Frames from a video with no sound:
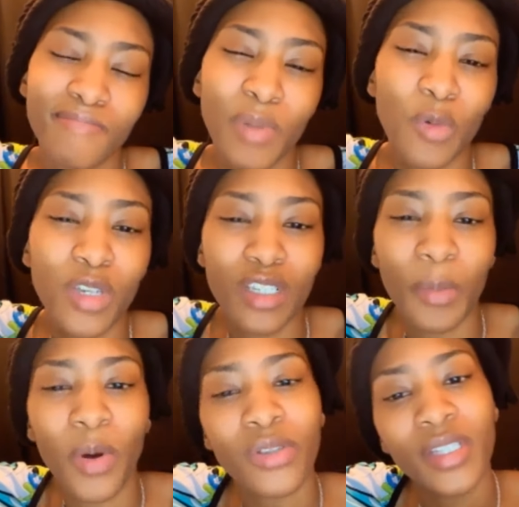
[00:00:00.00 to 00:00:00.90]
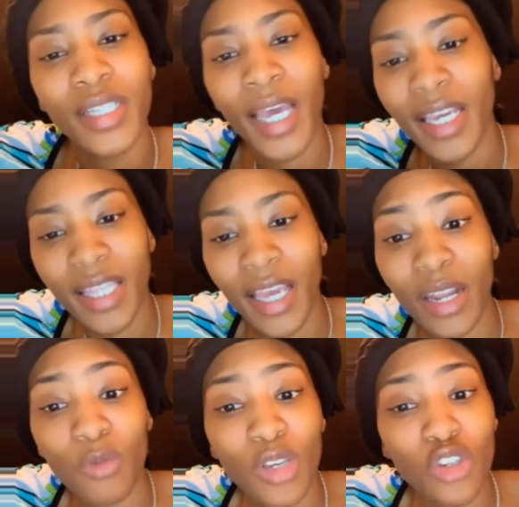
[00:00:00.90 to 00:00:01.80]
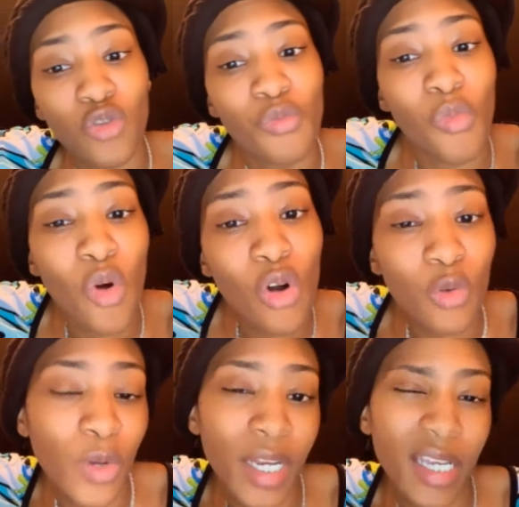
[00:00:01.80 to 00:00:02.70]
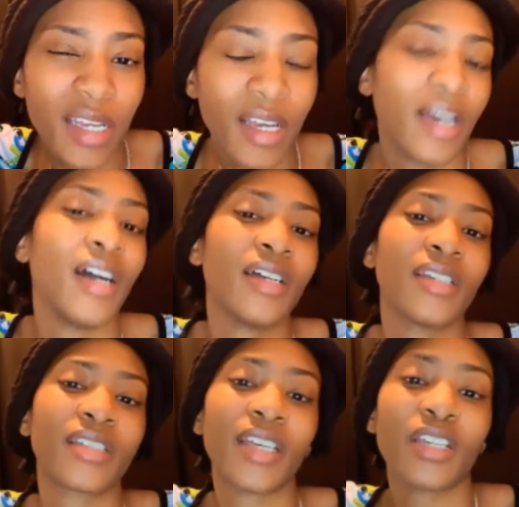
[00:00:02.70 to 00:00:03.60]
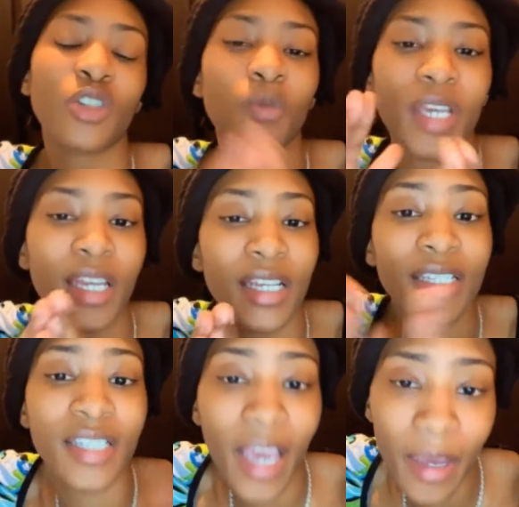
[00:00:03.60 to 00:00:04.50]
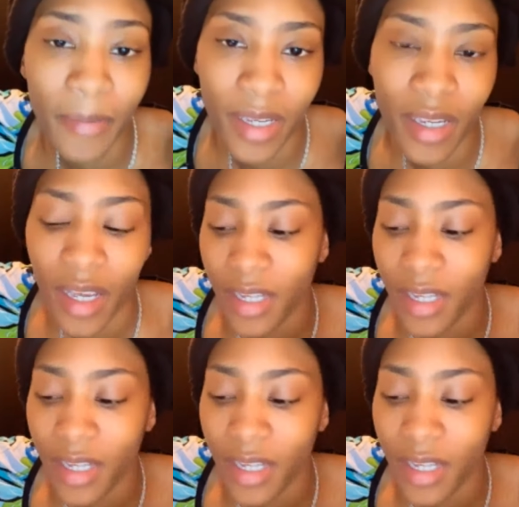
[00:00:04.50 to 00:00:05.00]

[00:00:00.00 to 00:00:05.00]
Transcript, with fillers: but we supposed to take that and we do more with it, understand, so we can escape it.